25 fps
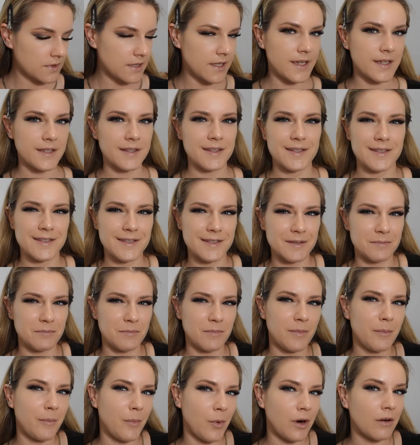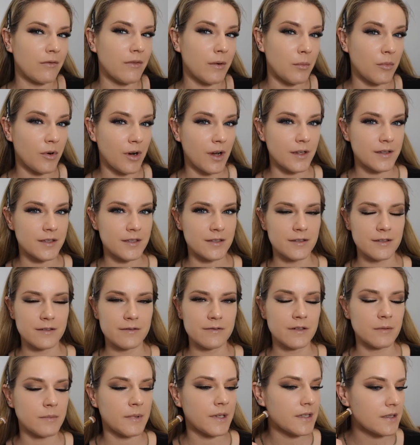This is more of a bronzer
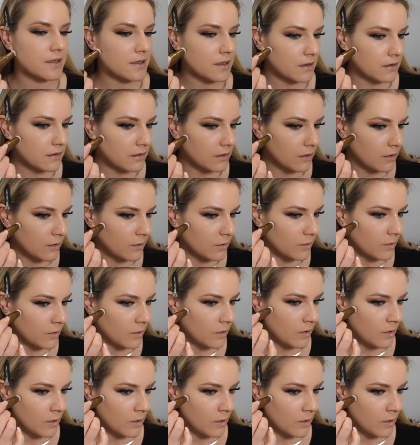for my skin tone.